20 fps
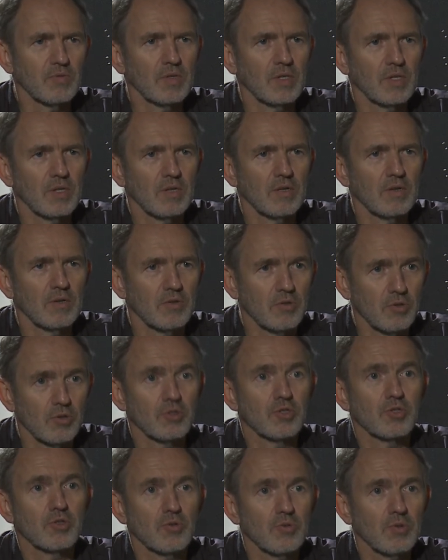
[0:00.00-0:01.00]
we told
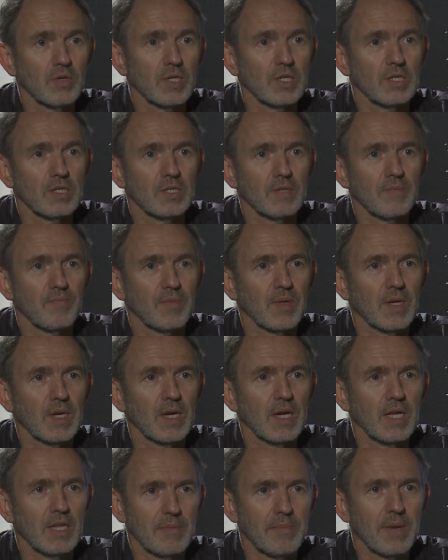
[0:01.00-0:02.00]
stories
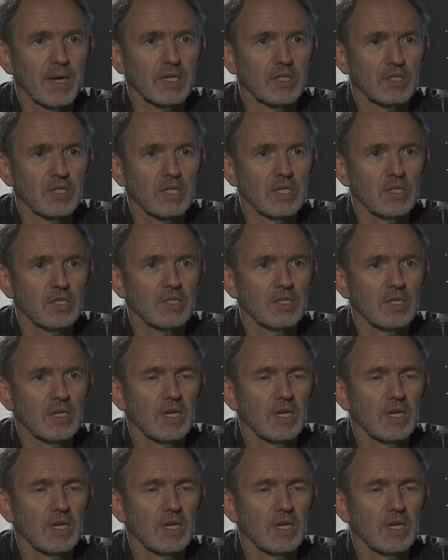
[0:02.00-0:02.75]
in the magazines,